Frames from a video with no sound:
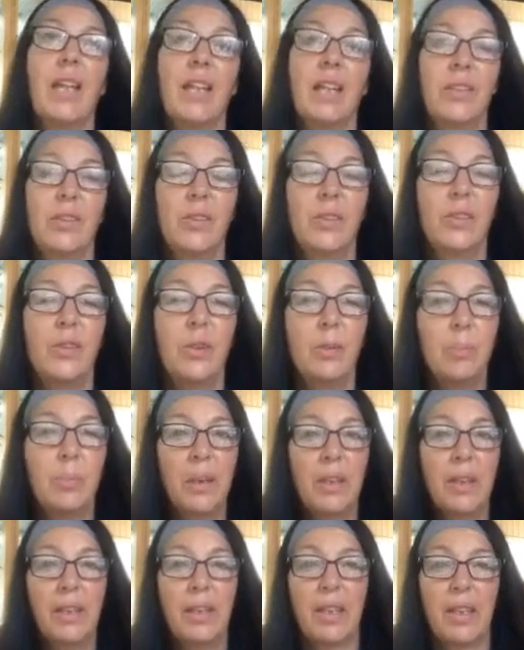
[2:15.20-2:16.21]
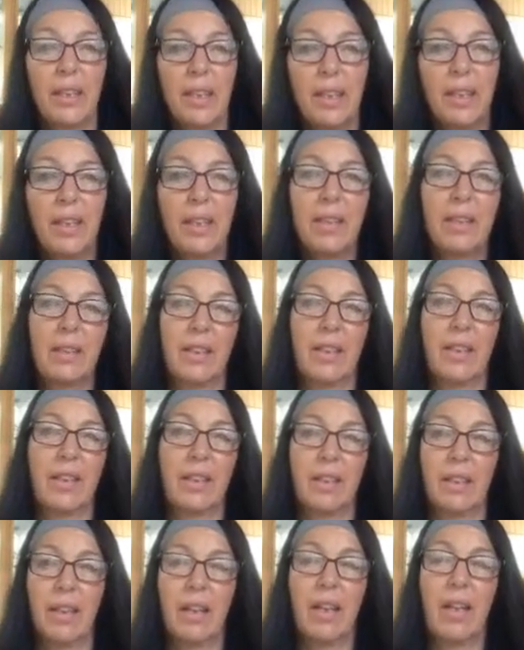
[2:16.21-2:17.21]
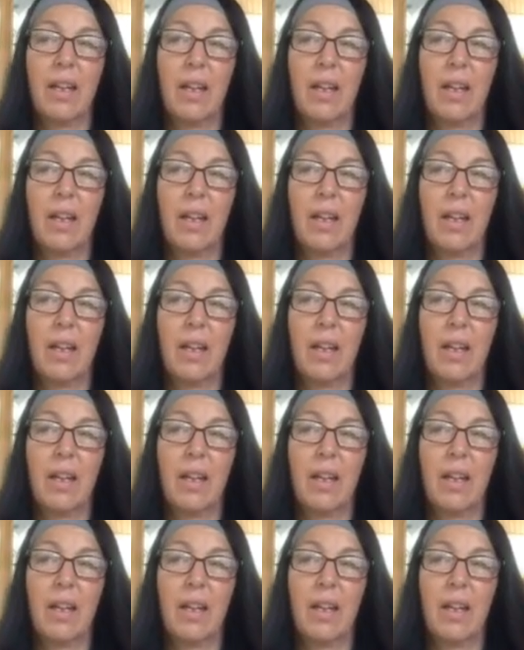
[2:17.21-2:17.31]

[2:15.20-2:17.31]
it's super healing.